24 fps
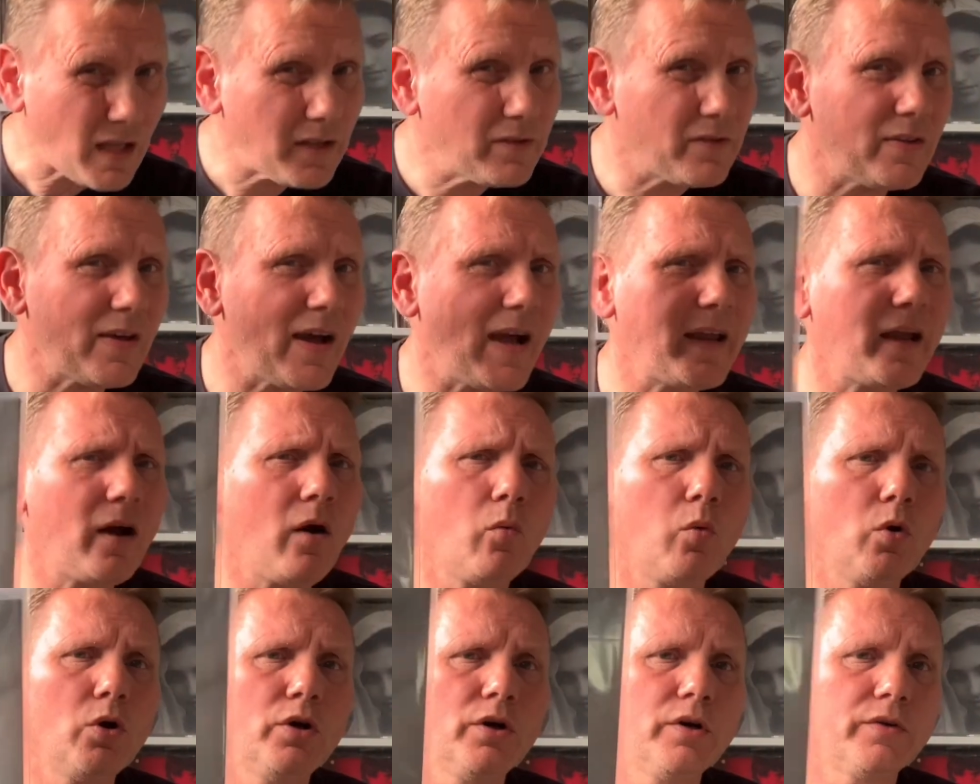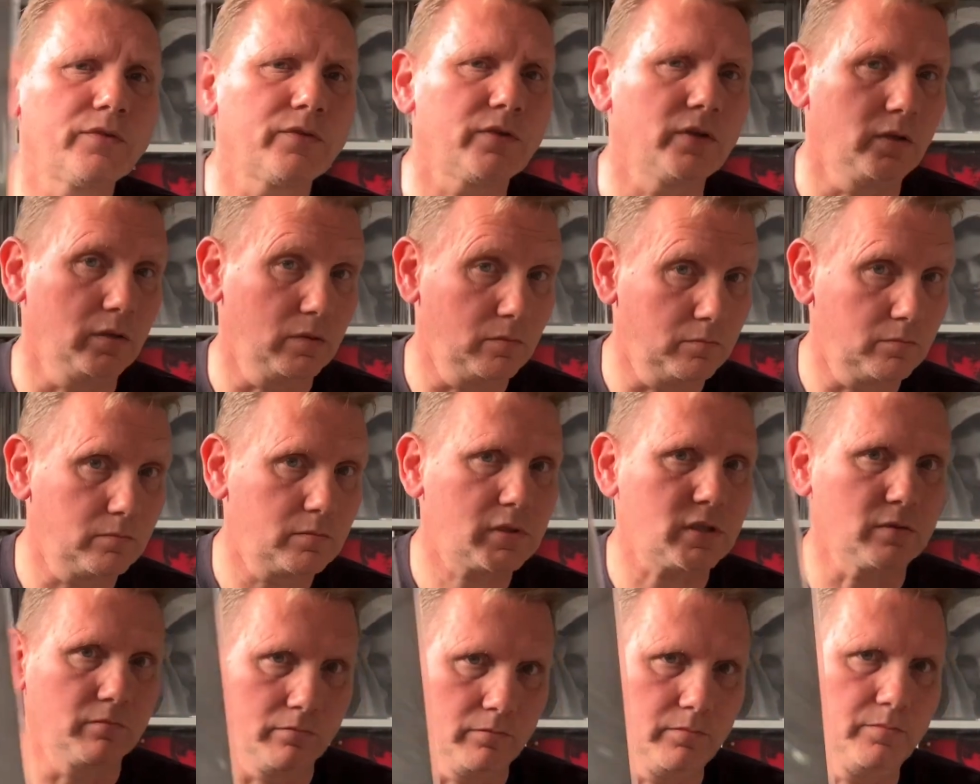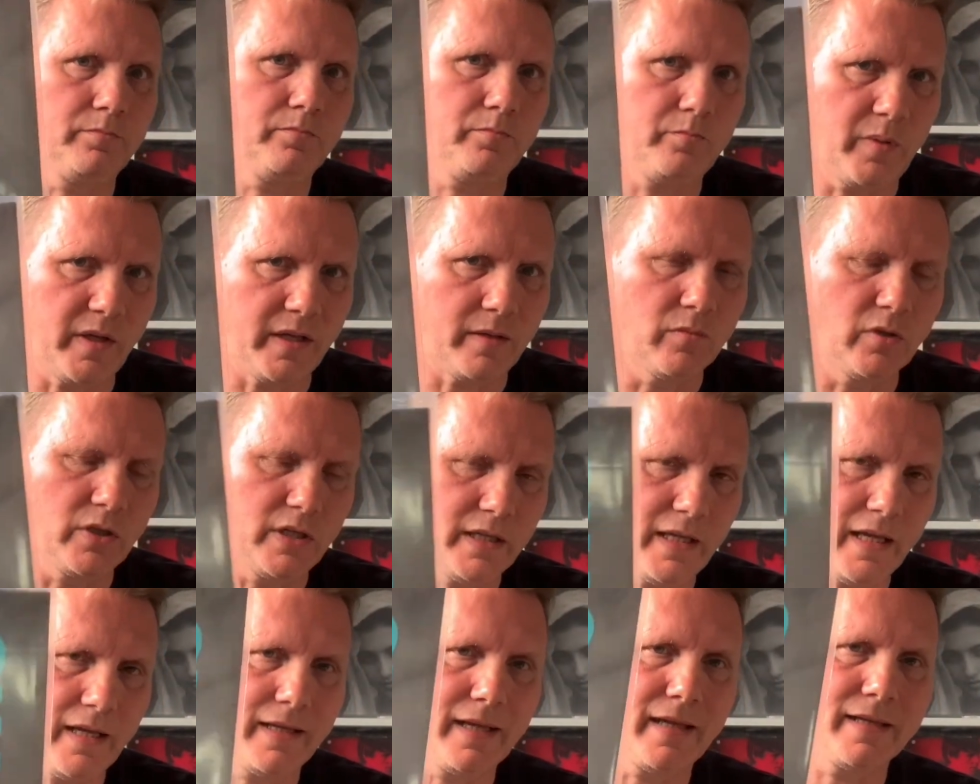they are worth some big money there. They're